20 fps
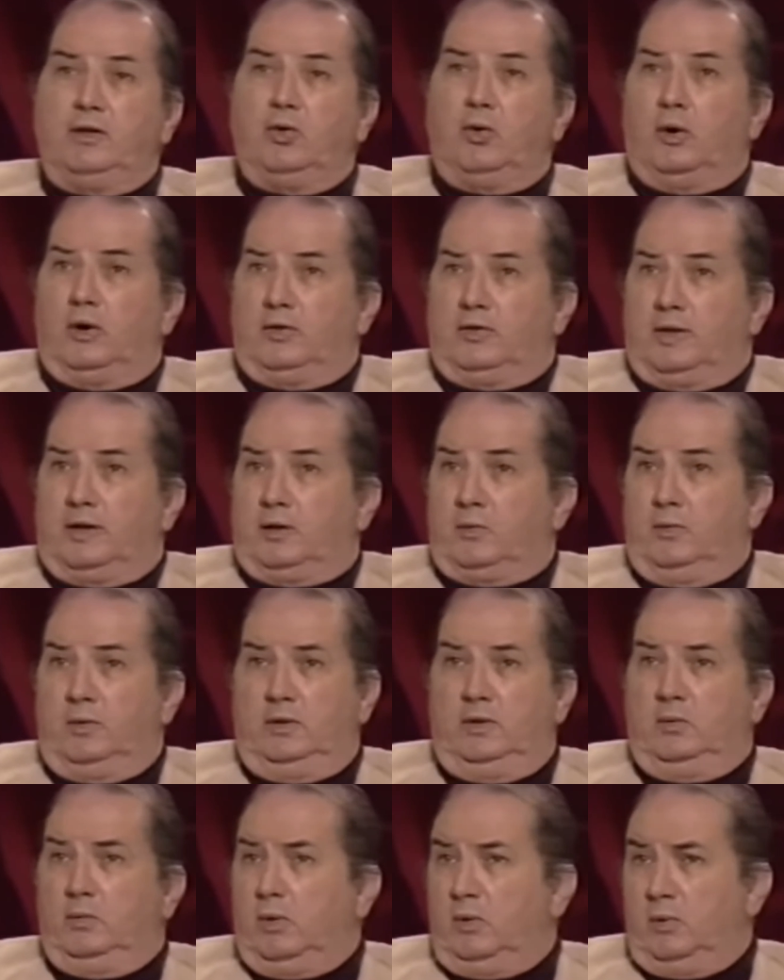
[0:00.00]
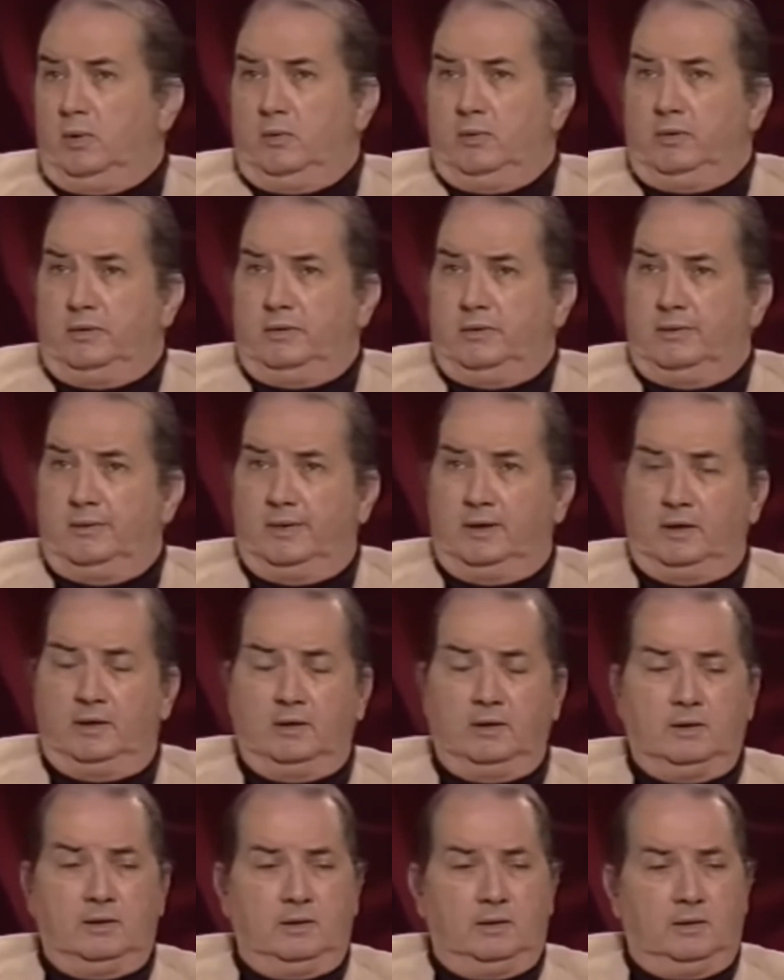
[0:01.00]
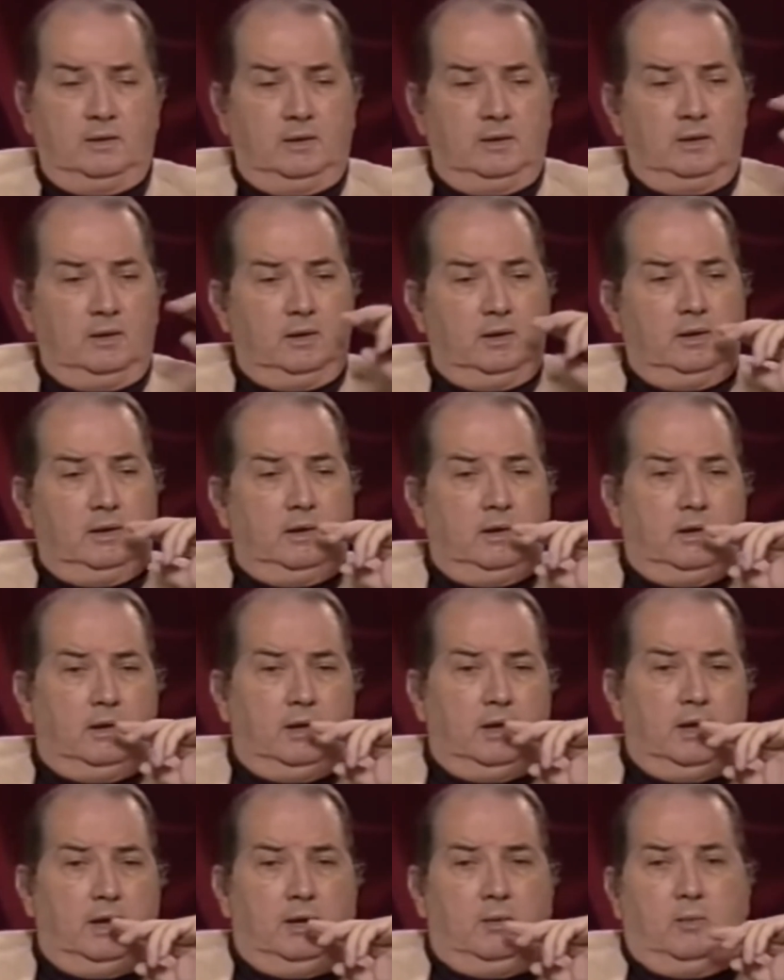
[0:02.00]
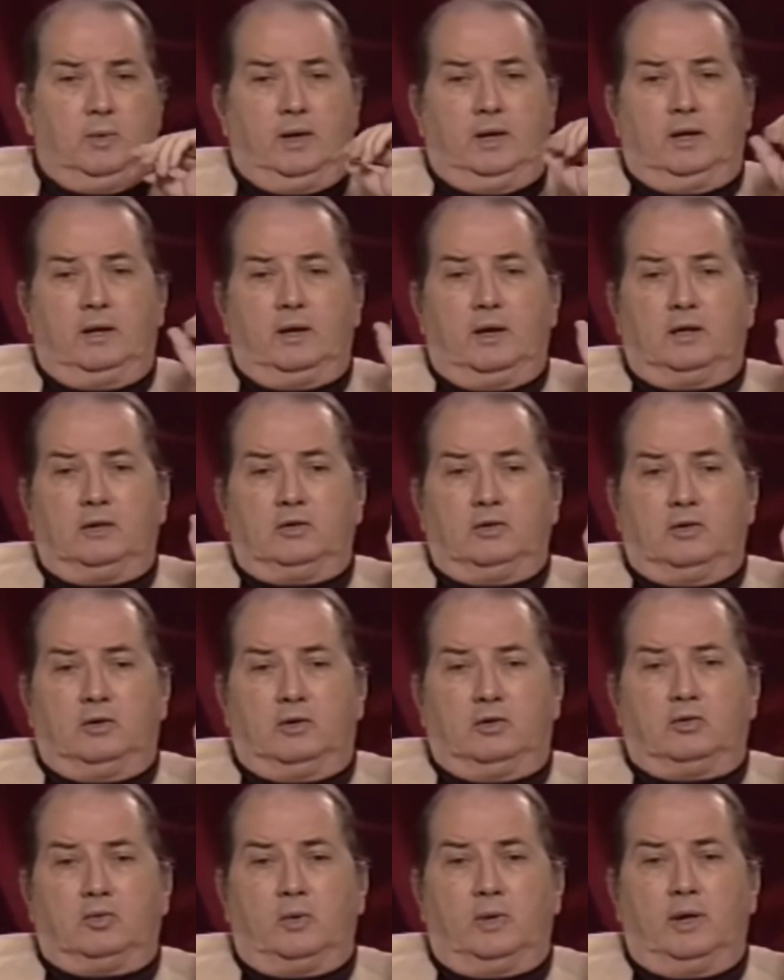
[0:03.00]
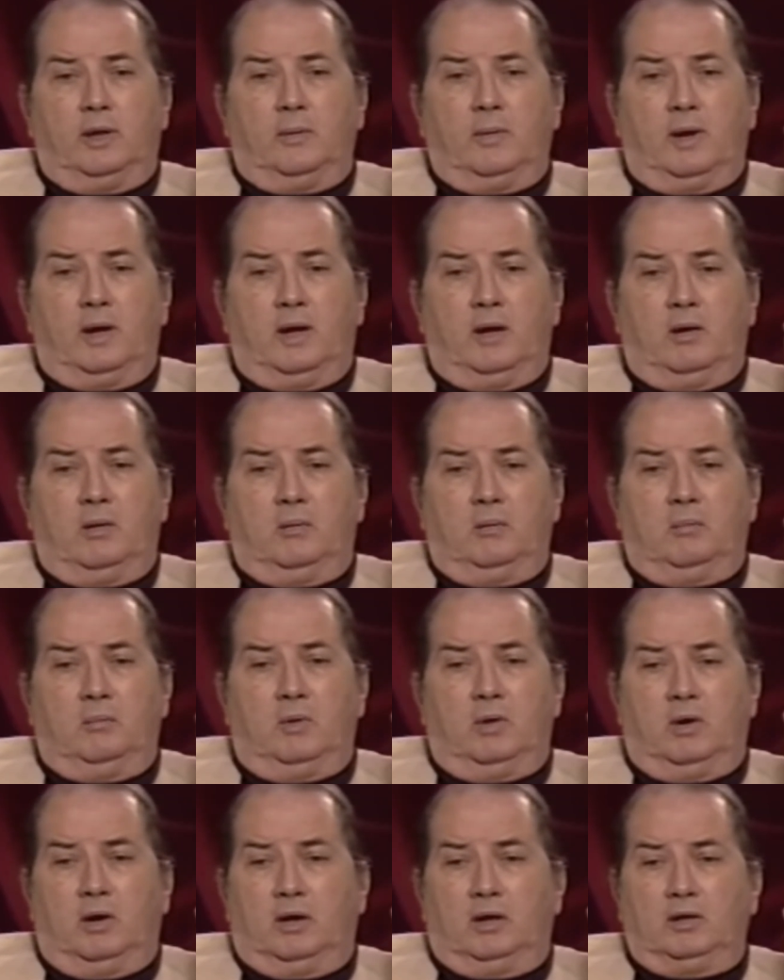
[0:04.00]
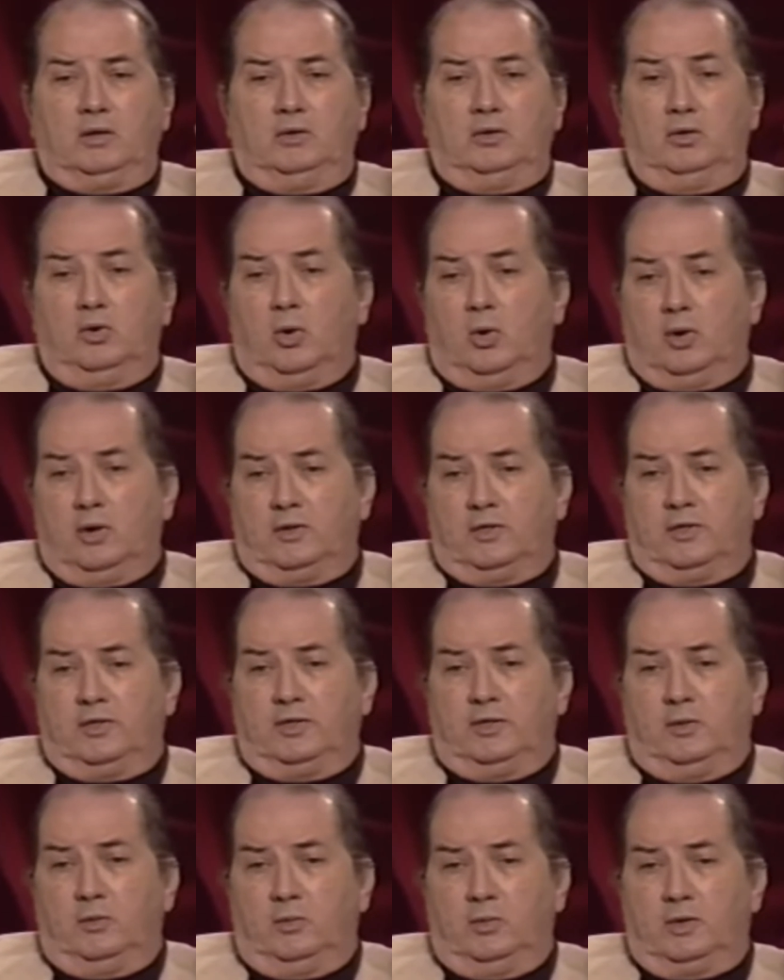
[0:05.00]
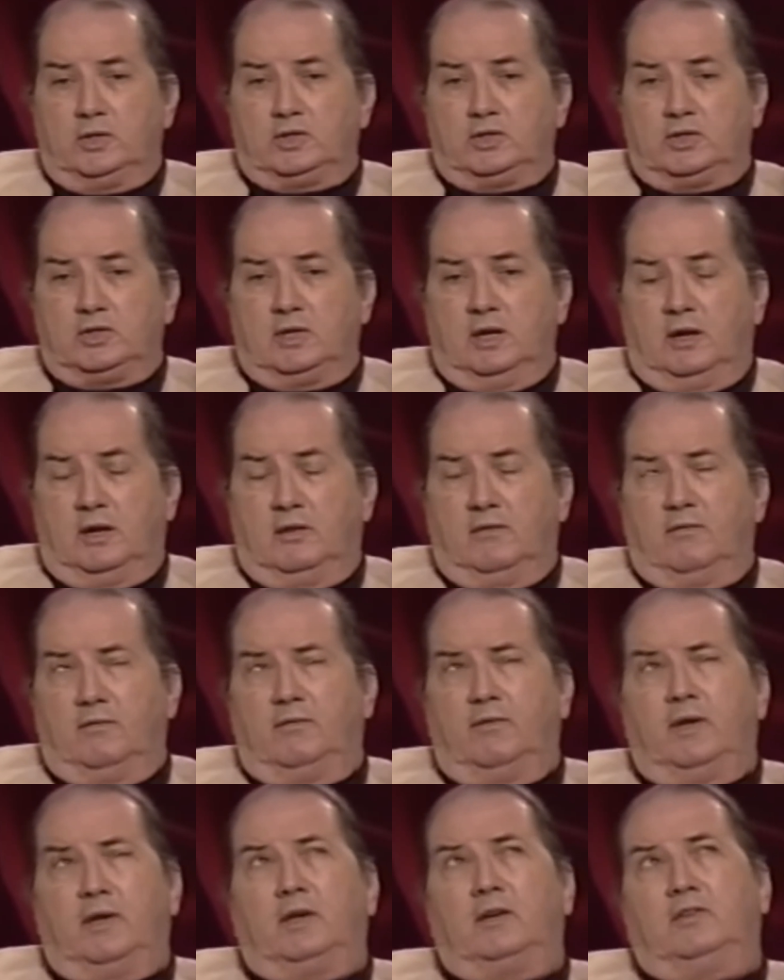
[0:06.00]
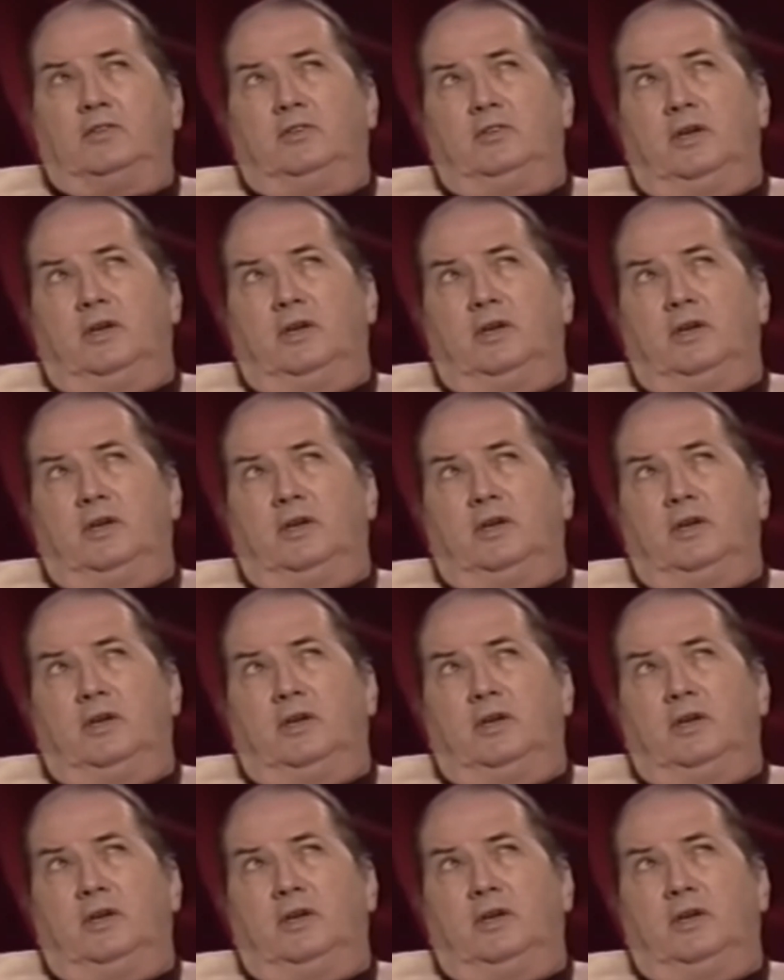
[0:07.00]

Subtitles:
north like we knew what we were doing. And we got to the 20-mile mark north, which Rachel